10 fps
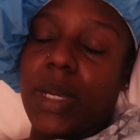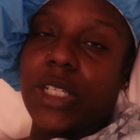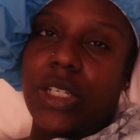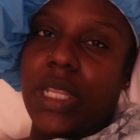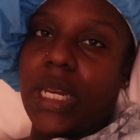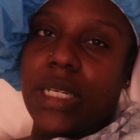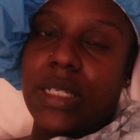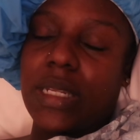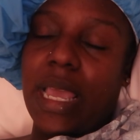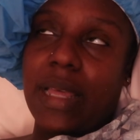Mind y'all,
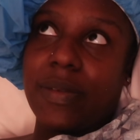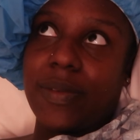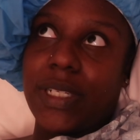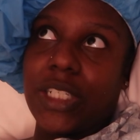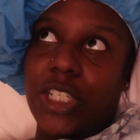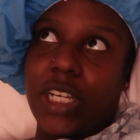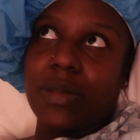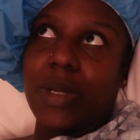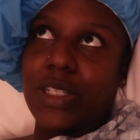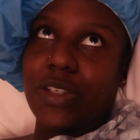they haven't
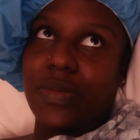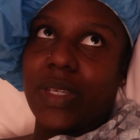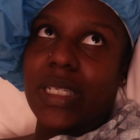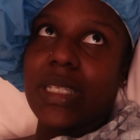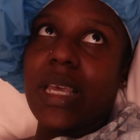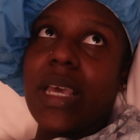checked my cervix